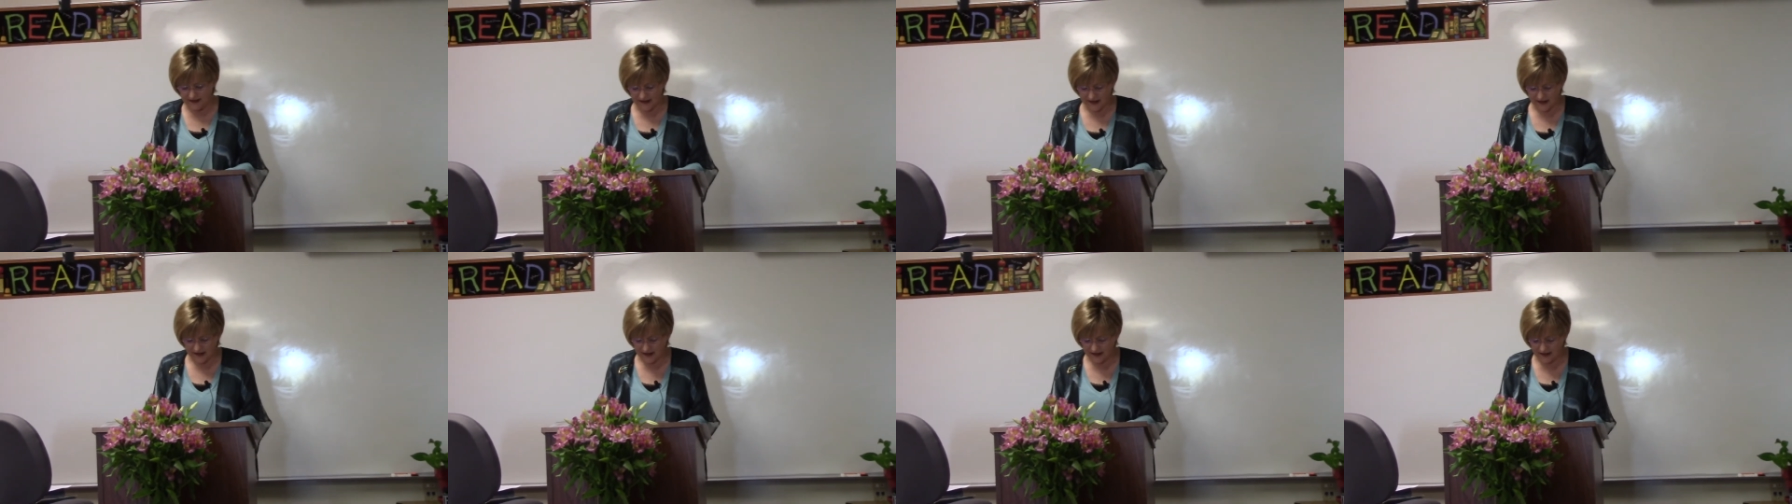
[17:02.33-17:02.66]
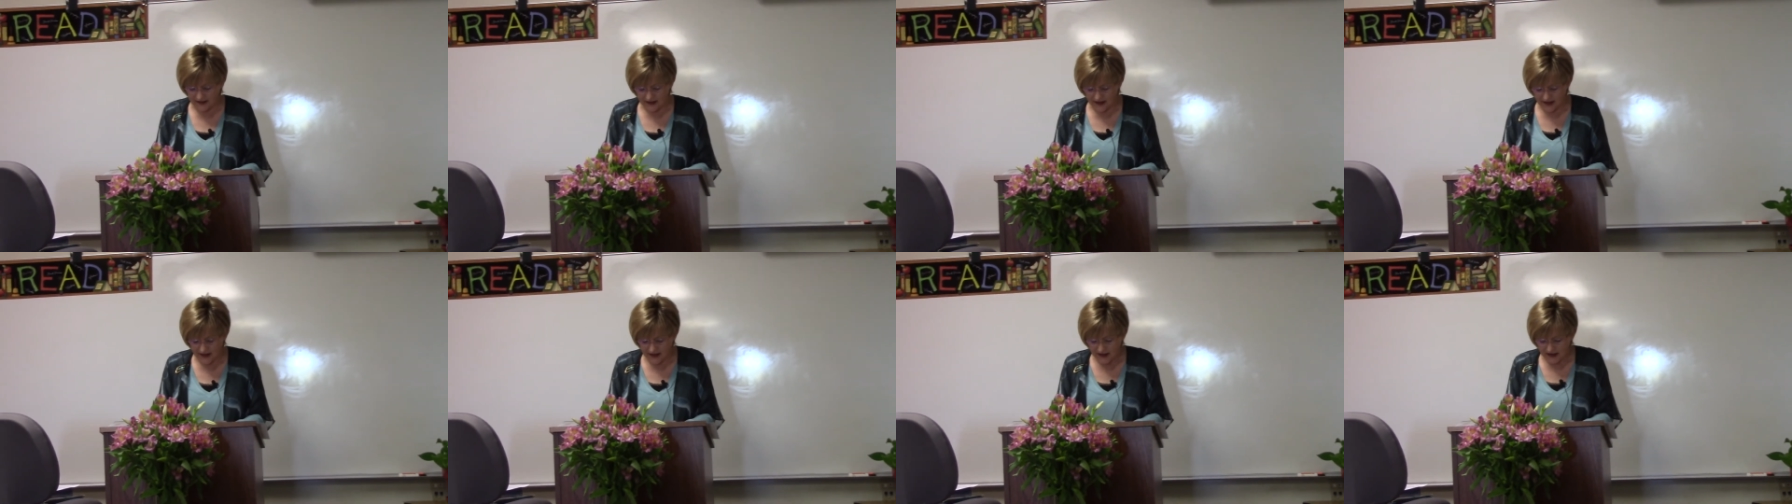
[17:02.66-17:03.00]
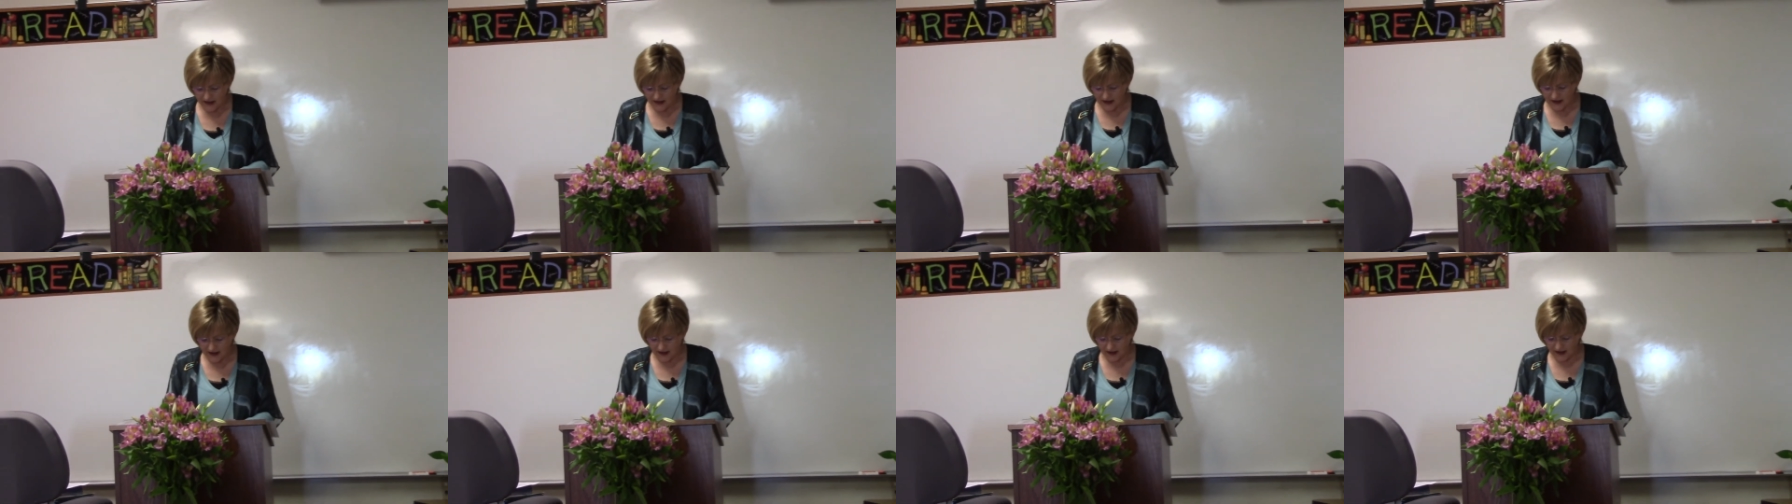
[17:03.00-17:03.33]
in
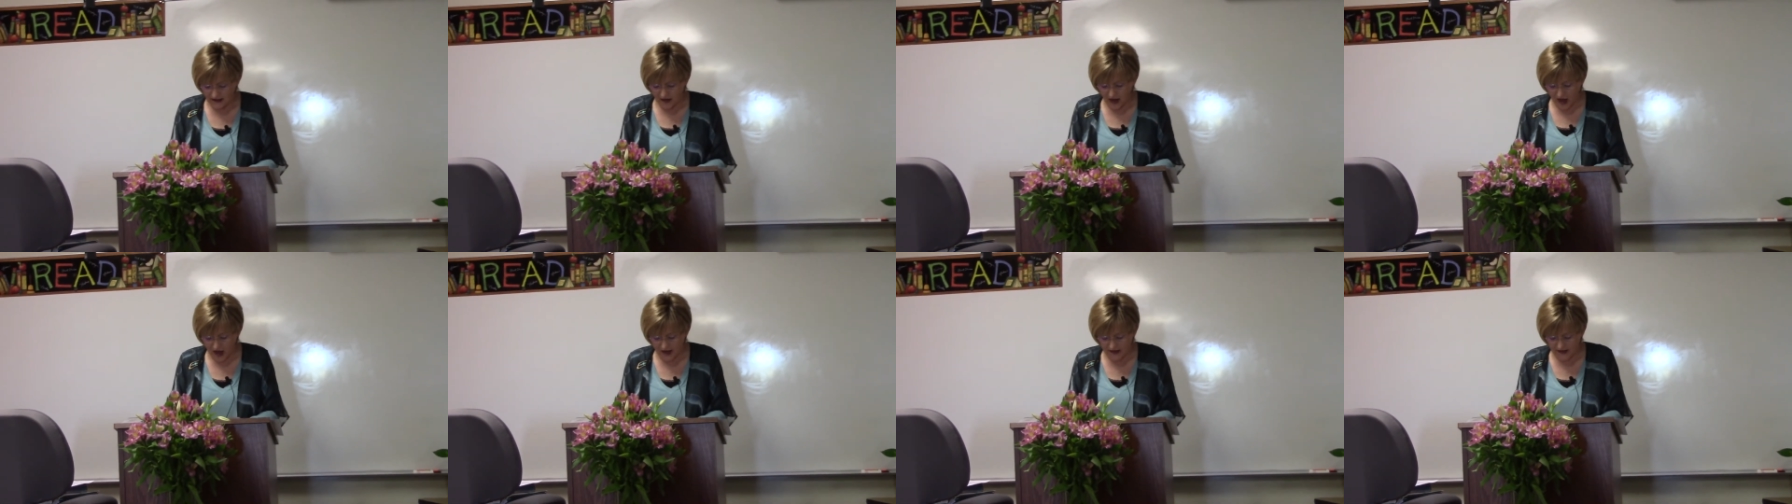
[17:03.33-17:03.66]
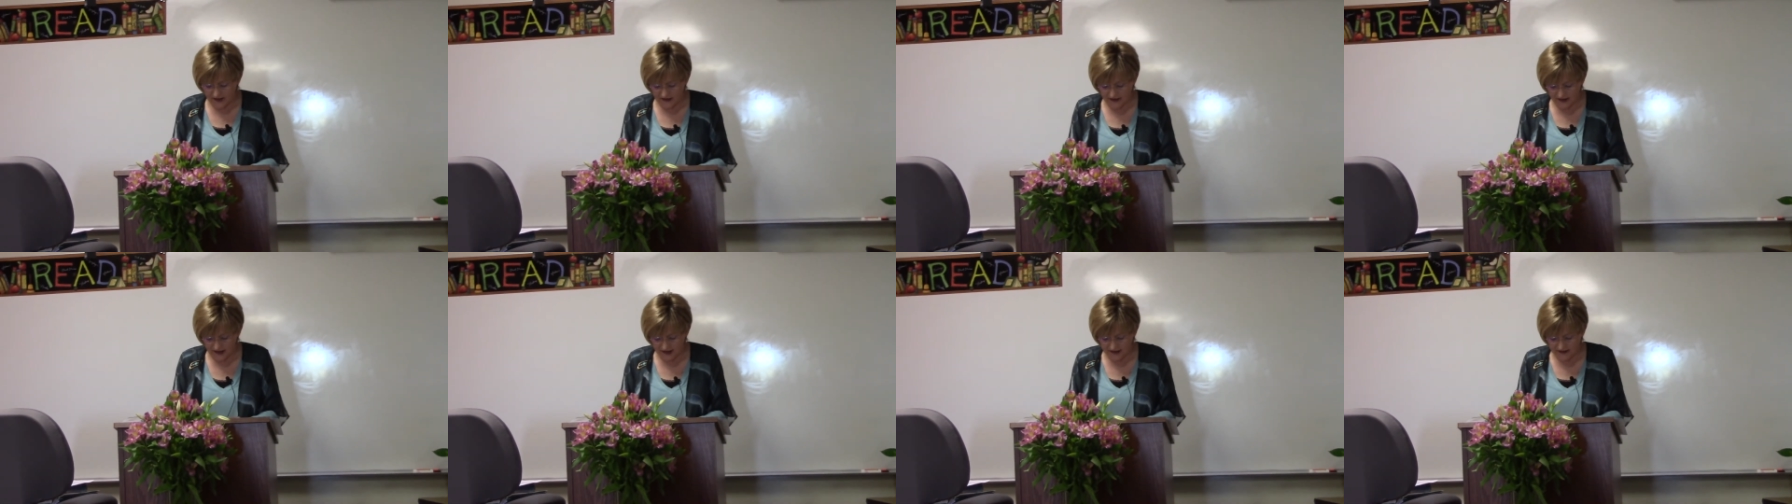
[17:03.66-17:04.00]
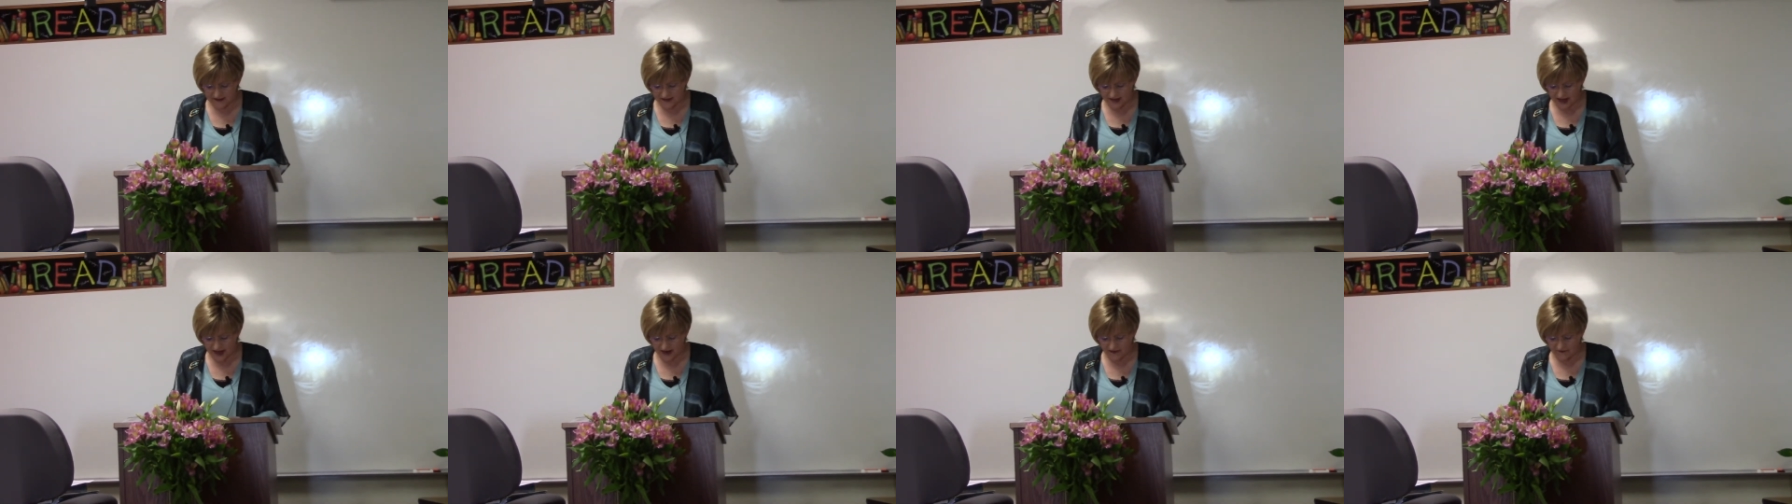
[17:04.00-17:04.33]
a lot of things, that